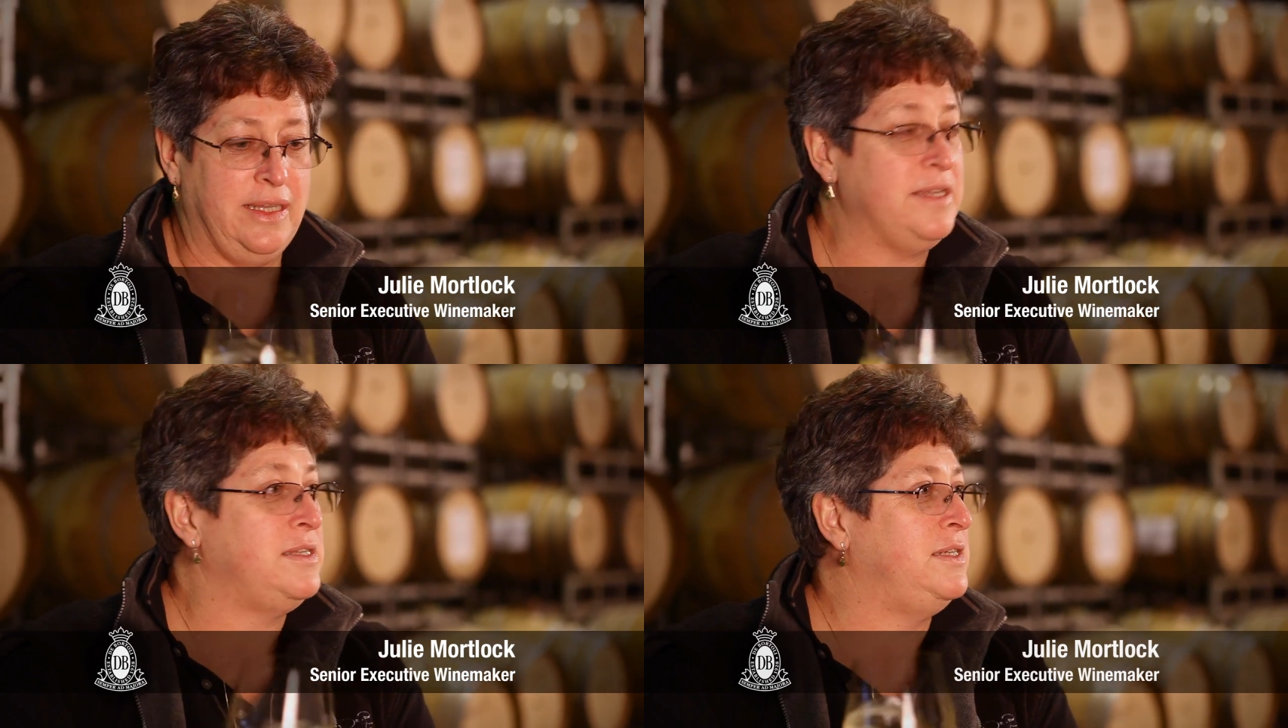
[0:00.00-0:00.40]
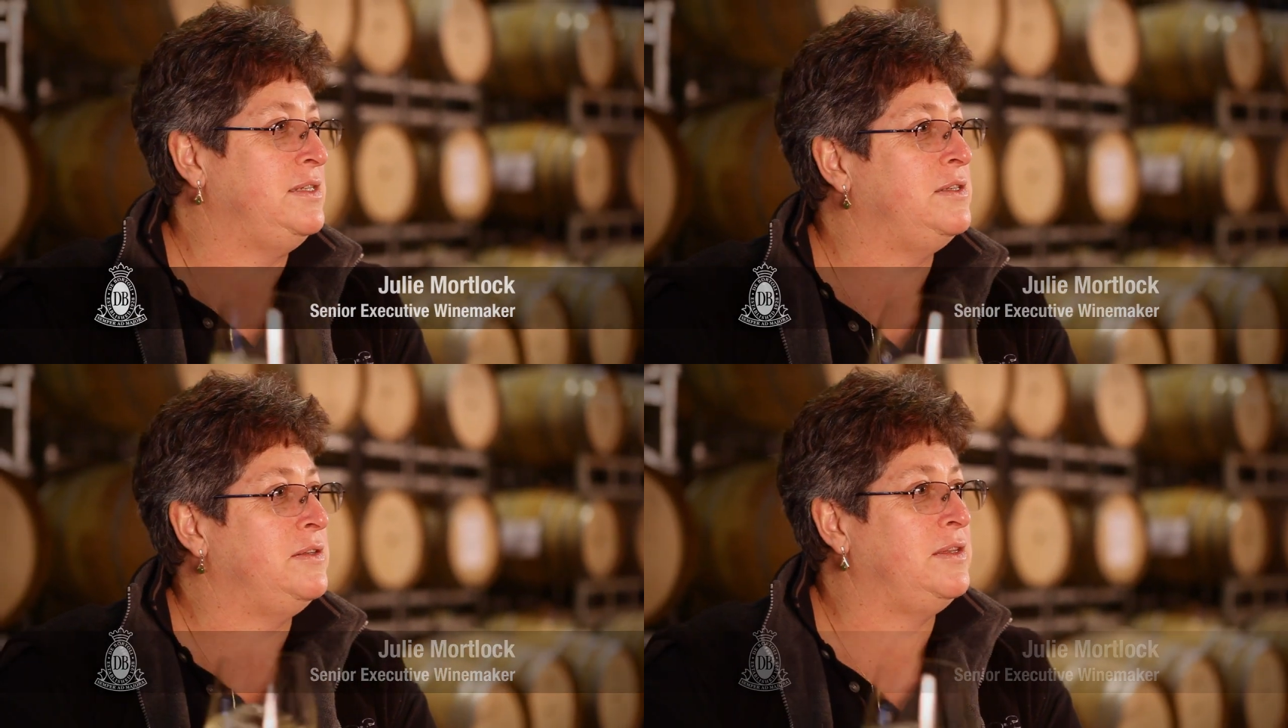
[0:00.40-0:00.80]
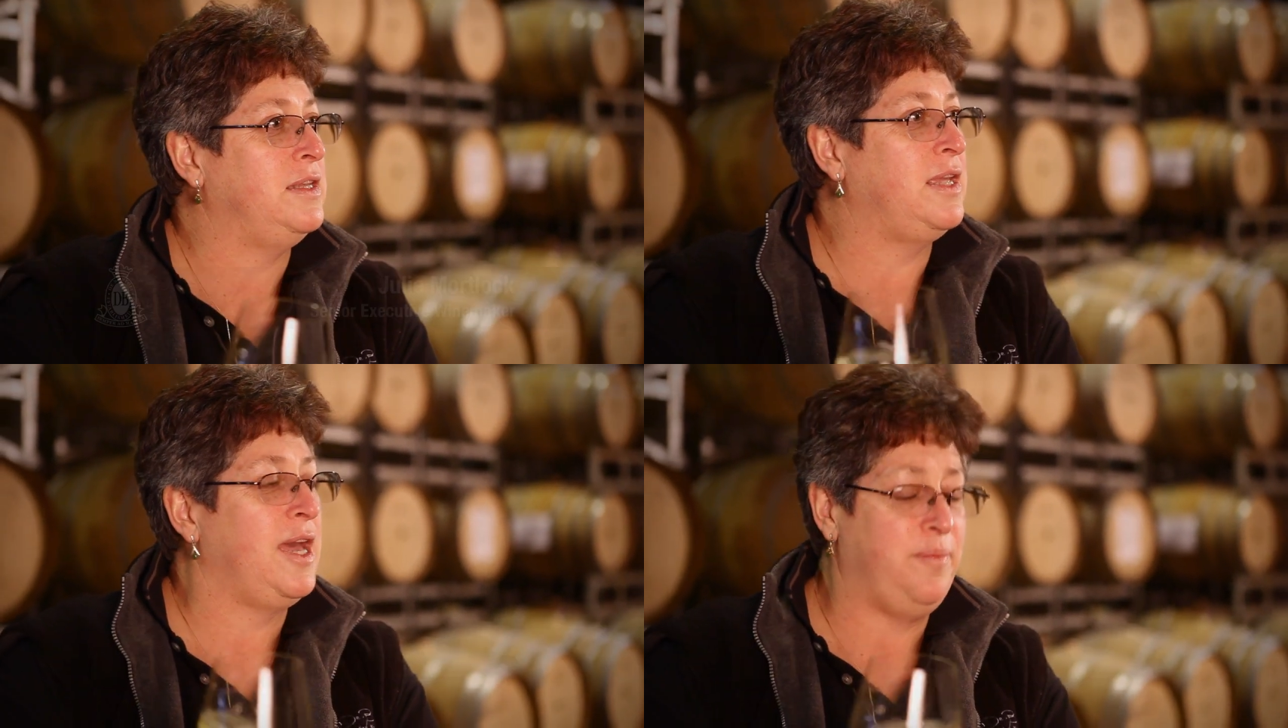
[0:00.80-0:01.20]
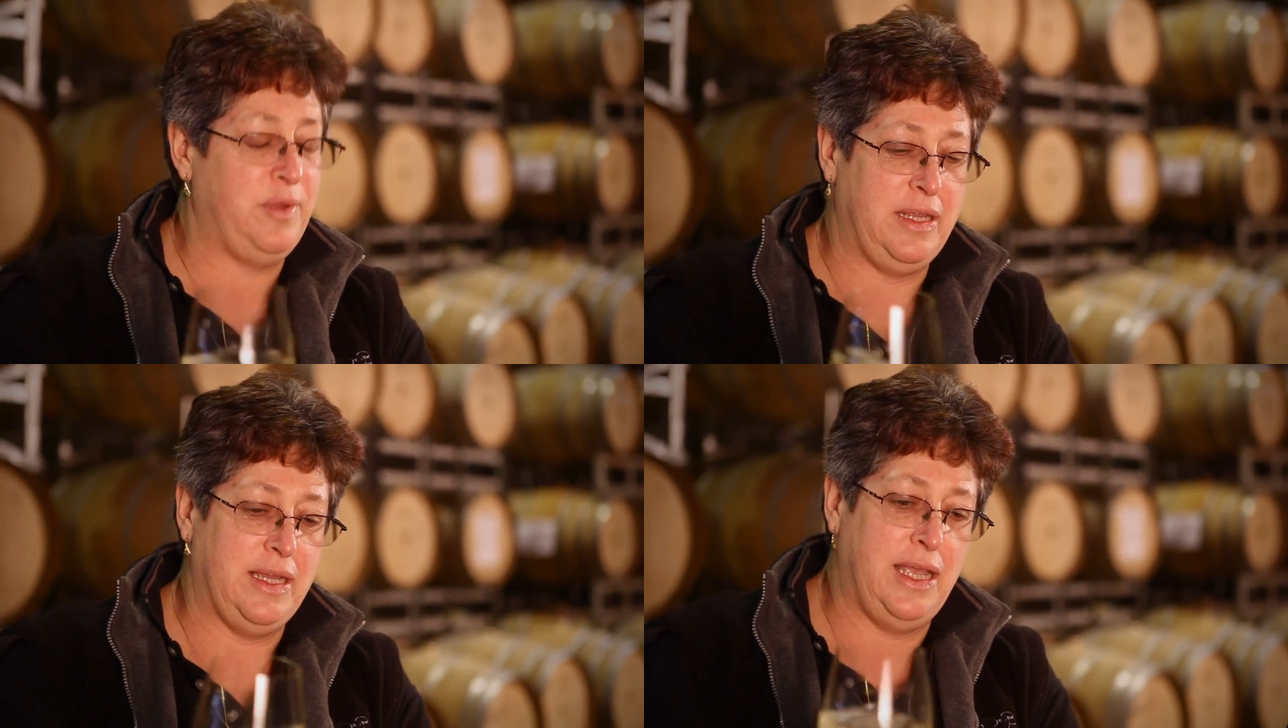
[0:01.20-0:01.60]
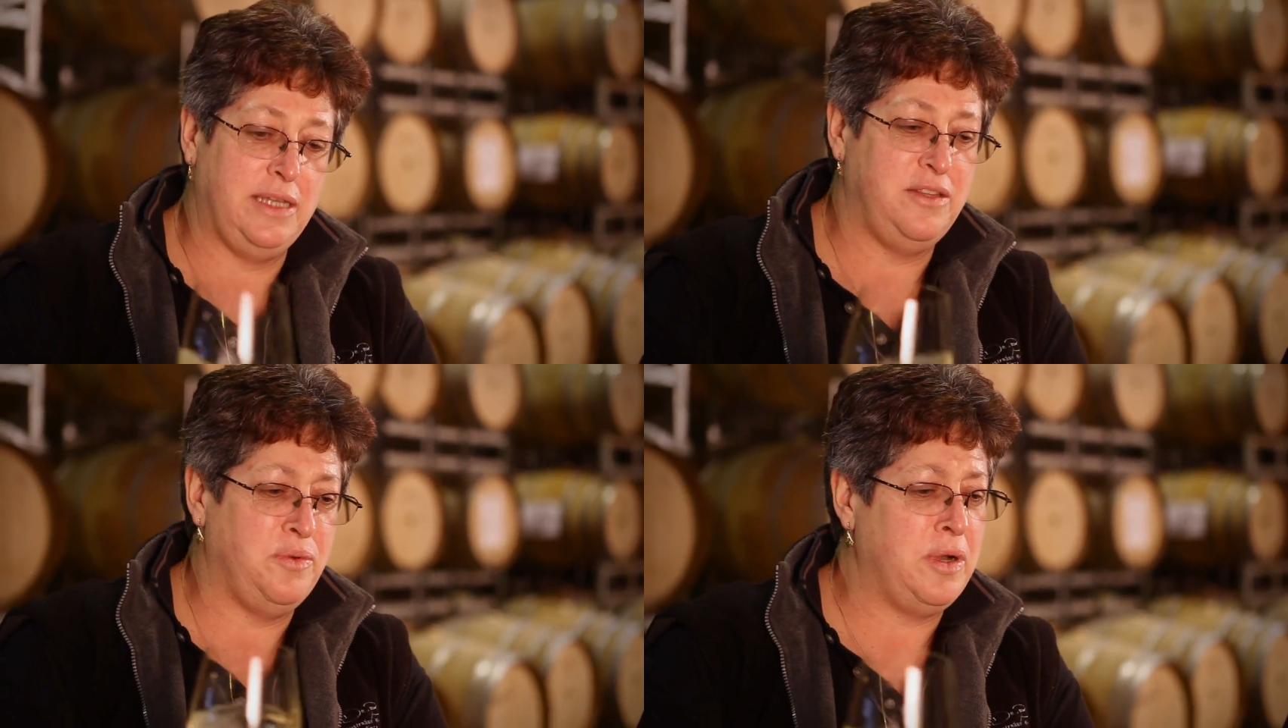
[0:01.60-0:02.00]
legacy to the company
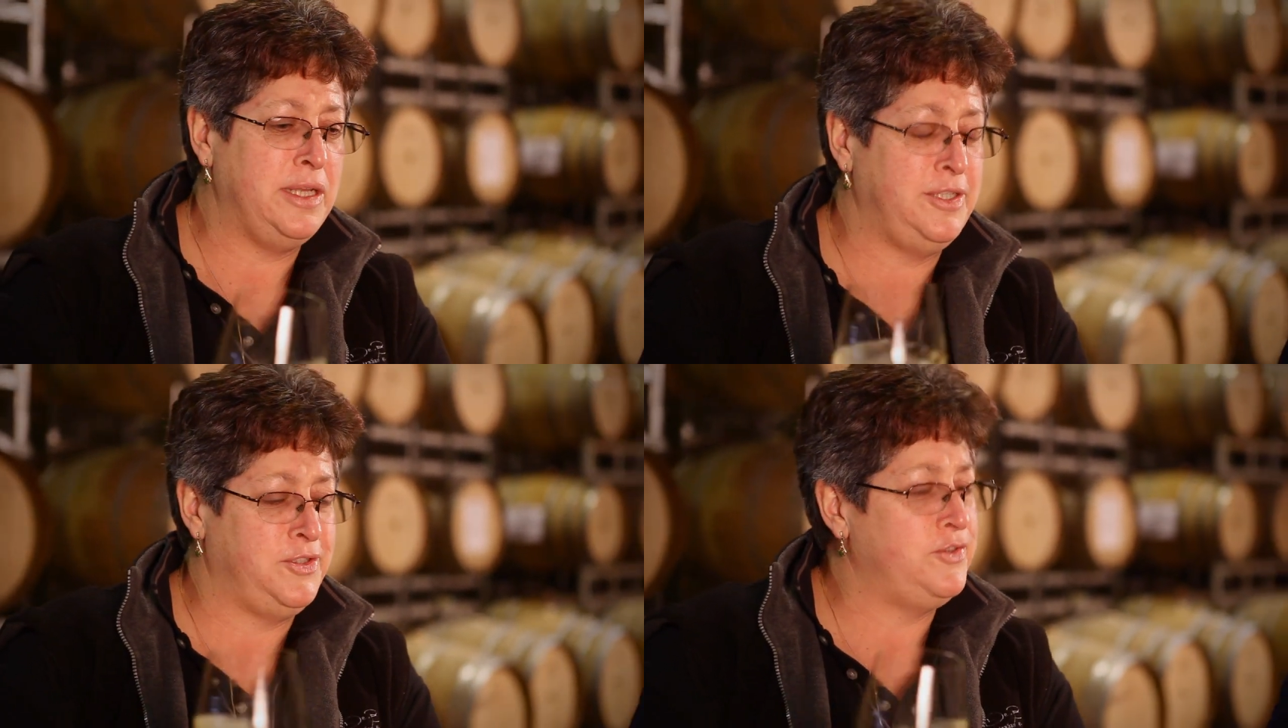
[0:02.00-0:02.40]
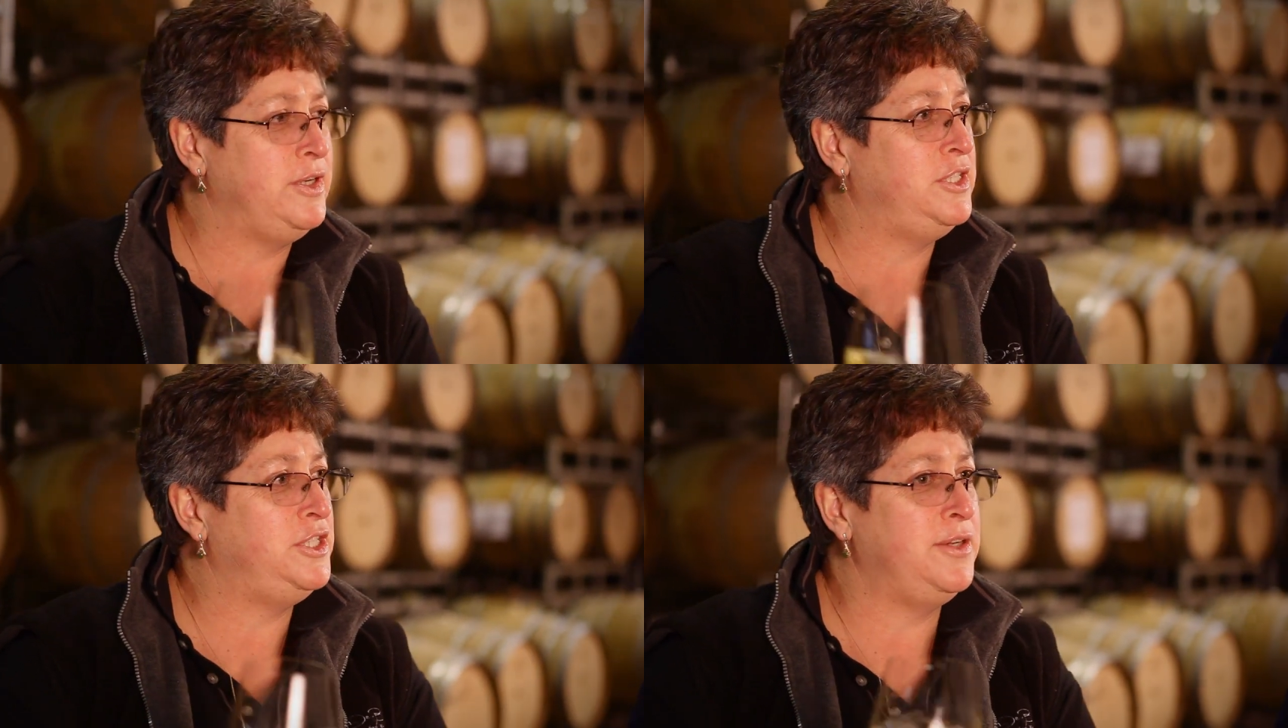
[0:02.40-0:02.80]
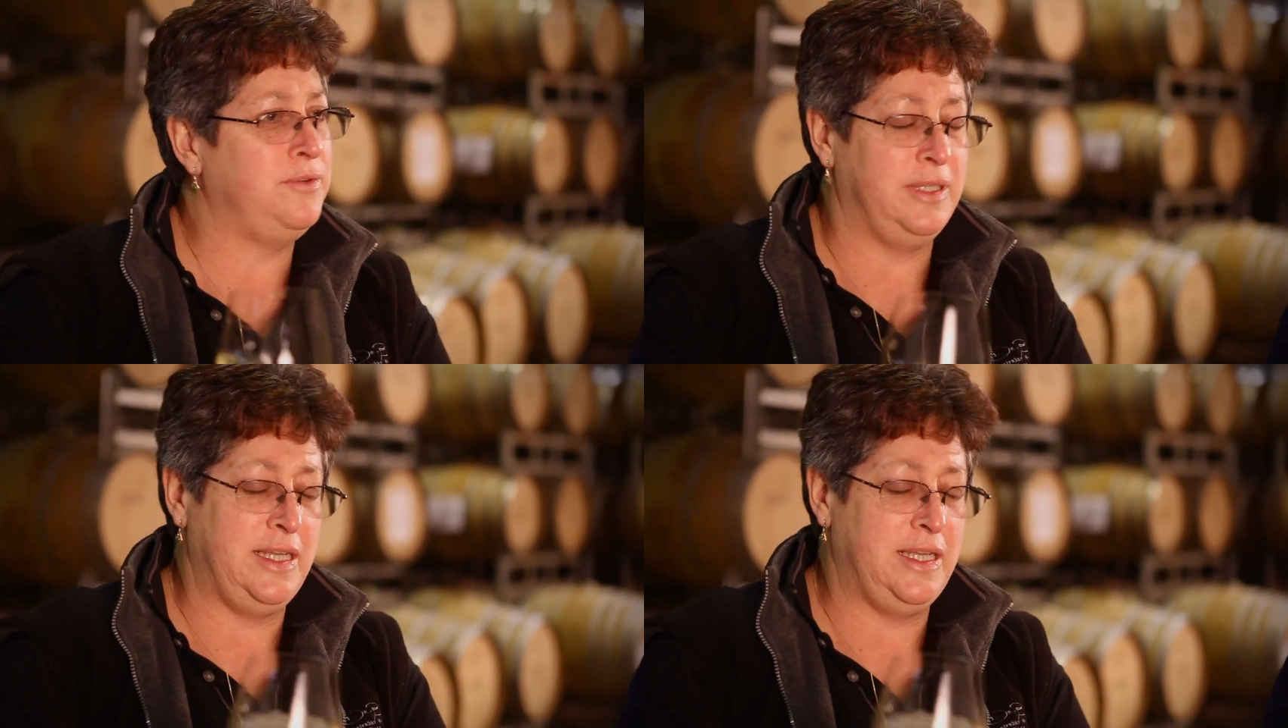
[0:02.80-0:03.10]
and to the wine industry in general.